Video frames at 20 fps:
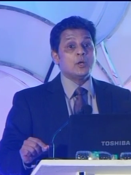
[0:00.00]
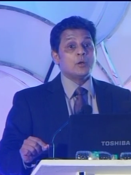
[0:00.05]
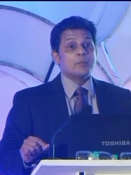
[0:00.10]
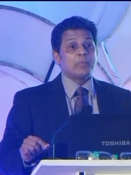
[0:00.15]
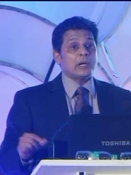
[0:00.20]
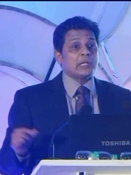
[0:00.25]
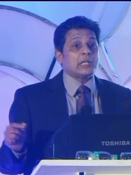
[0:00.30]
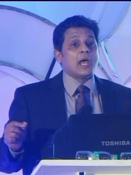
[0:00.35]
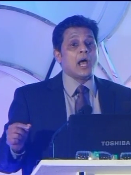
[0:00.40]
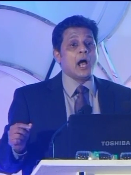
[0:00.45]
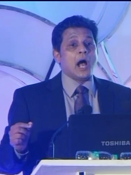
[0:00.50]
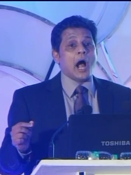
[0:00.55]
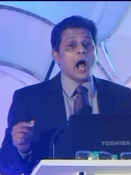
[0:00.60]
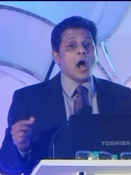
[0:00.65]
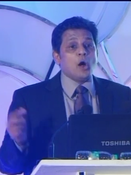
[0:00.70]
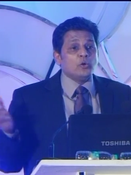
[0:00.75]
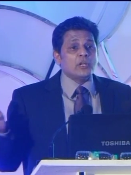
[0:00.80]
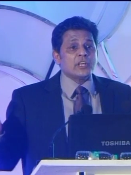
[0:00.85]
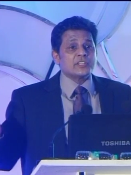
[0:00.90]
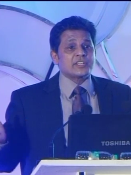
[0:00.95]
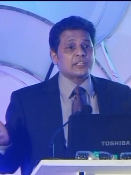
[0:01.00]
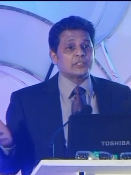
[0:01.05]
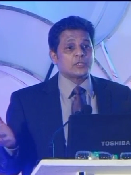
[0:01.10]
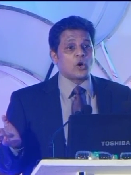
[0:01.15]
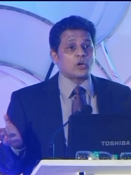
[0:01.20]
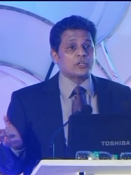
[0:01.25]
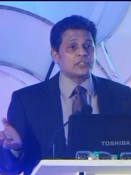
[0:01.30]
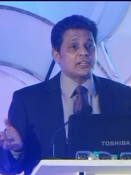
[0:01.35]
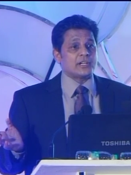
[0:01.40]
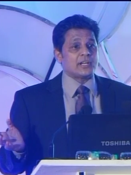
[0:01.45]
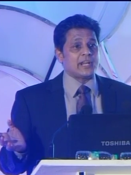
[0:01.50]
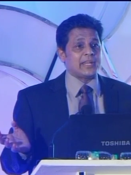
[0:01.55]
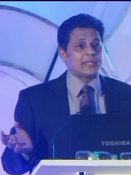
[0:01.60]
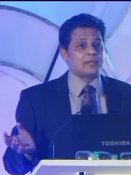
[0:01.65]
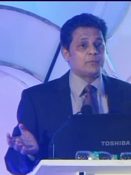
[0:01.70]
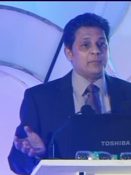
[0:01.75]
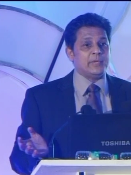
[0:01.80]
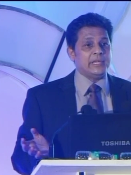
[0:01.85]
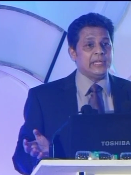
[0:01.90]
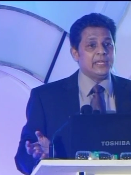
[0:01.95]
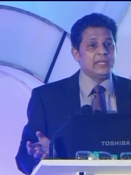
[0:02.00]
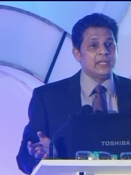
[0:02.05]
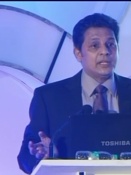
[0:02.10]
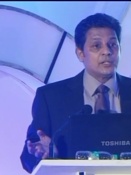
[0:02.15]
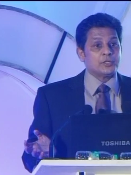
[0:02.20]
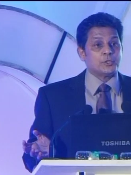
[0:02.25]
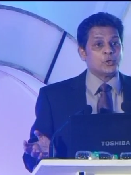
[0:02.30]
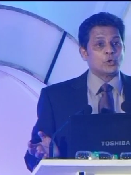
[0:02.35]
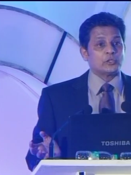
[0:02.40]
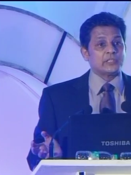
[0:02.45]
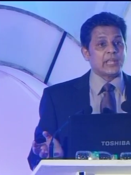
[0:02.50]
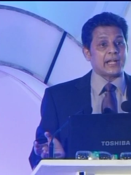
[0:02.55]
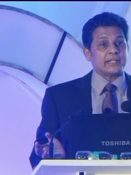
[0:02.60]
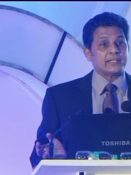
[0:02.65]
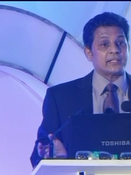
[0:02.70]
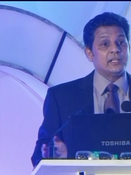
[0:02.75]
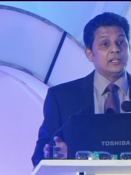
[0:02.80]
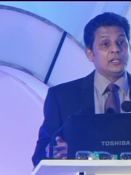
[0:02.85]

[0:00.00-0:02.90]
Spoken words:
But how does a doctor like me know that?